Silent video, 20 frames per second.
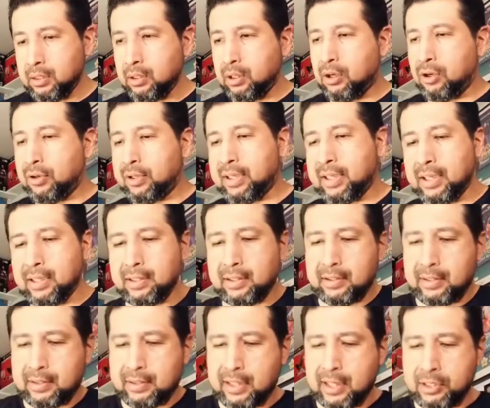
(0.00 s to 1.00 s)
Okay,
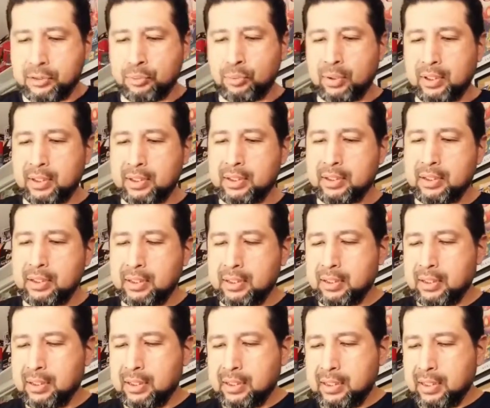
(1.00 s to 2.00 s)
this one
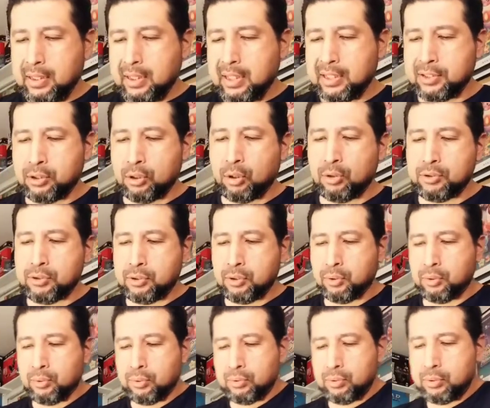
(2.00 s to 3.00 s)
is
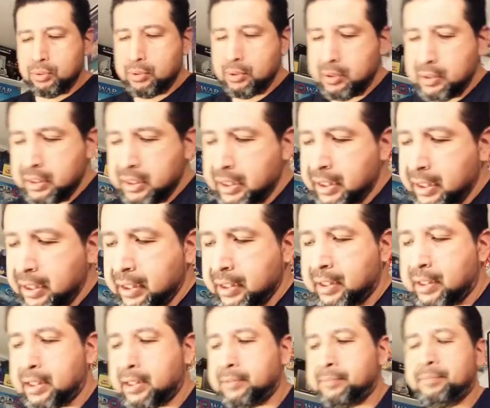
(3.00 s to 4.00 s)
also
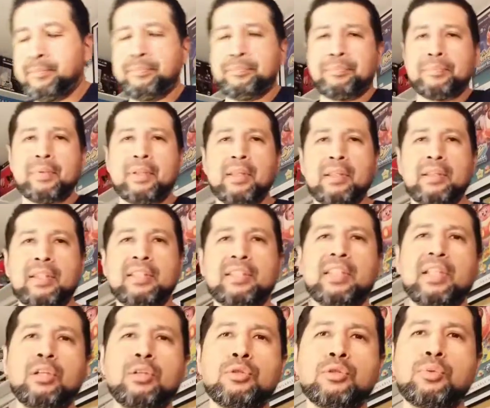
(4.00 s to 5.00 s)
the
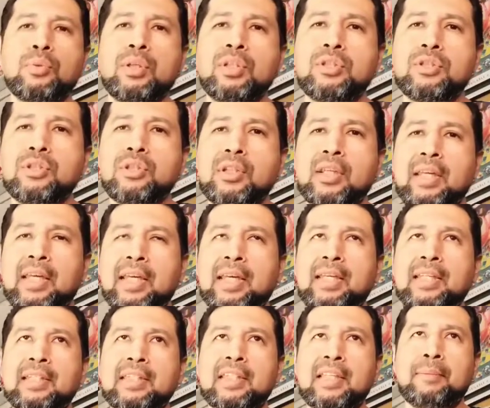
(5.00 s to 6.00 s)
Nintendo Switch
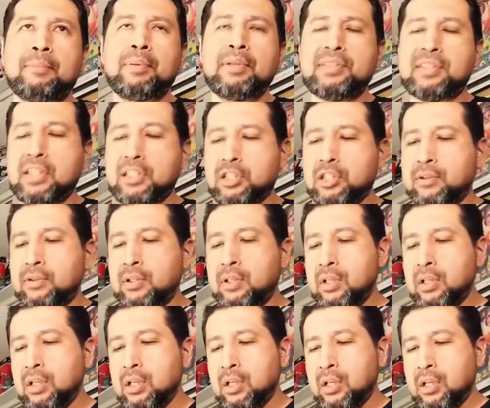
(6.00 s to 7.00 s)
and the PlayStation
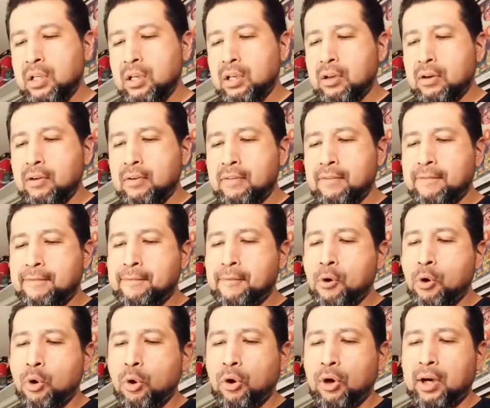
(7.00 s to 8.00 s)

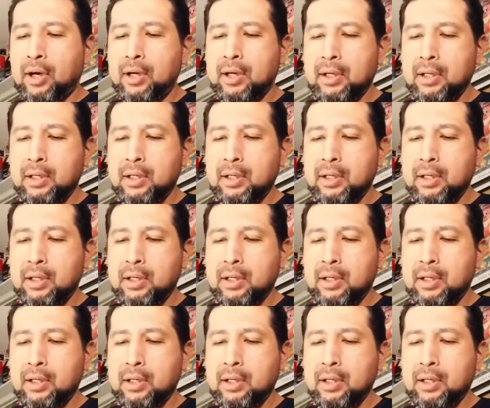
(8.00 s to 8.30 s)
4